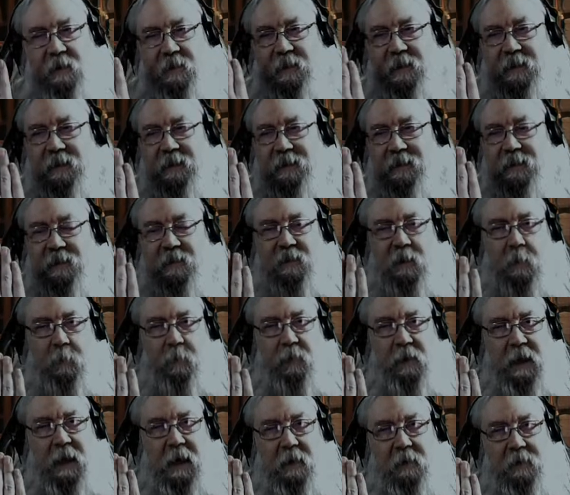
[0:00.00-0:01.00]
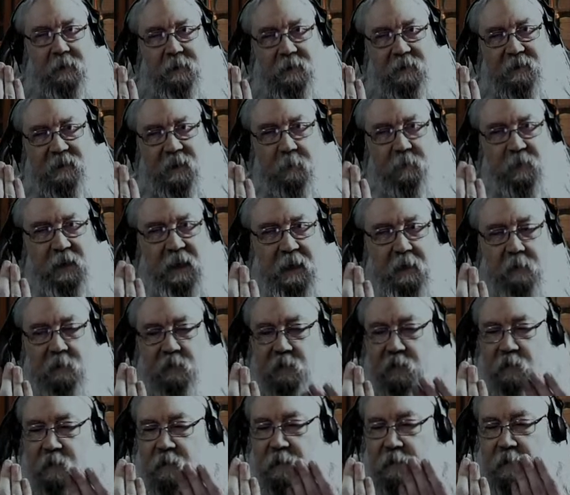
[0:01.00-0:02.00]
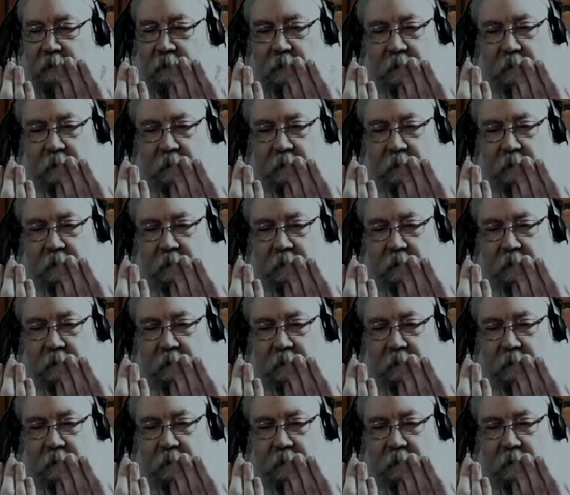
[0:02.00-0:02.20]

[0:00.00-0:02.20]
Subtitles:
suddenly the subplot and the subtext